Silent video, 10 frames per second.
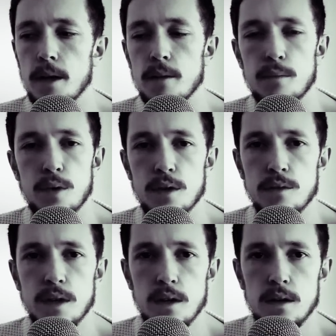can point the
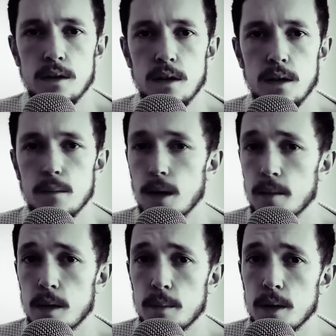finger and
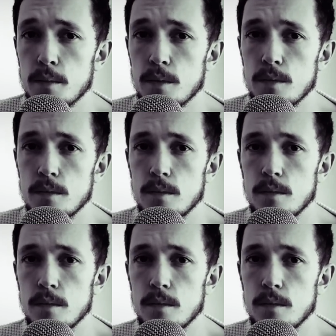blame other people,